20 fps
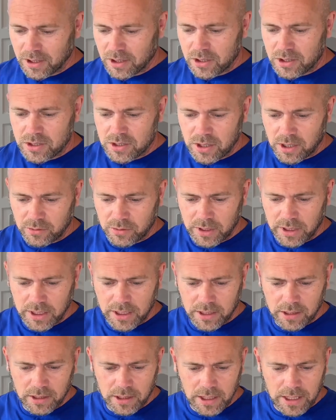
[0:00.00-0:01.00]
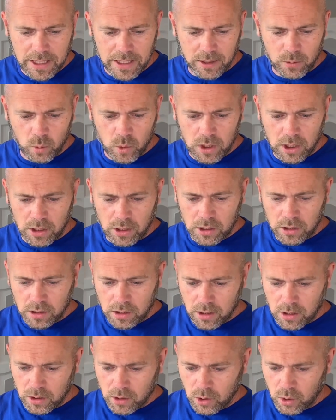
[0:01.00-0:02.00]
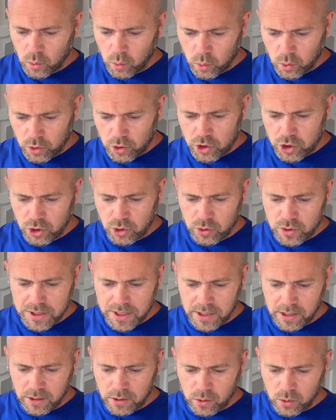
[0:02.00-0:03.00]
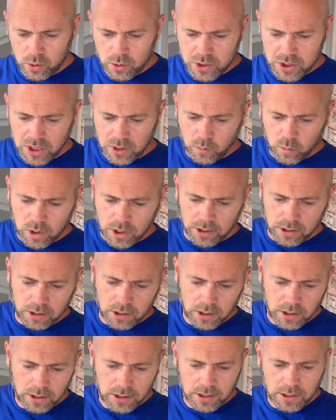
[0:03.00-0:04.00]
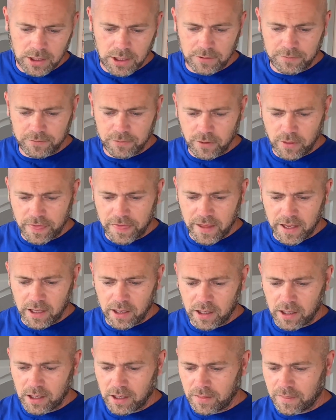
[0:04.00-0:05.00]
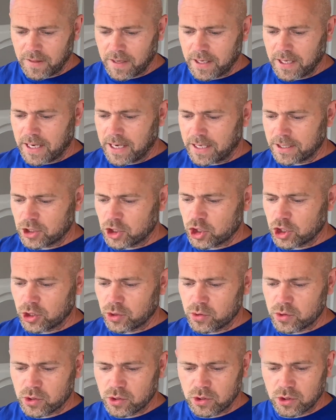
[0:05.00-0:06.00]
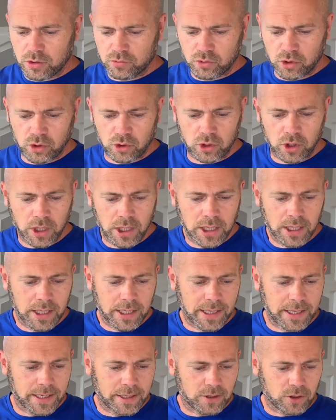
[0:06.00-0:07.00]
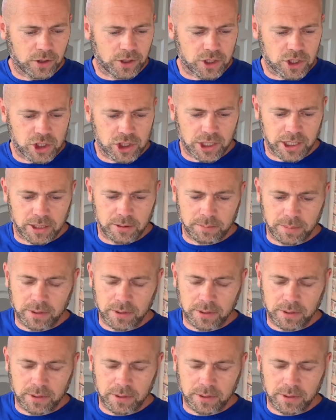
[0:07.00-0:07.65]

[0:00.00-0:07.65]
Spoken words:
Tony Lynn 81, would you tell someone if you think they had chosen the wrong hairline shape?